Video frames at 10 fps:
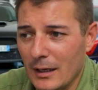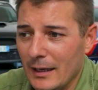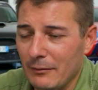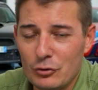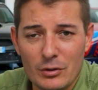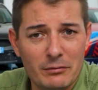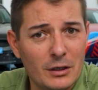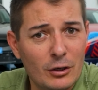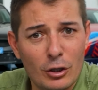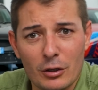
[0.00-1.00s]
I've
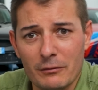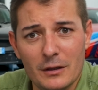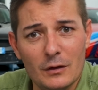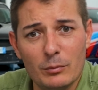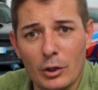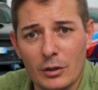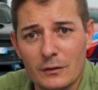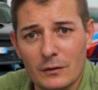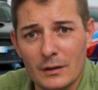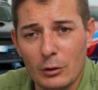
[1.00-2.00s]
driven a lot of these boxes.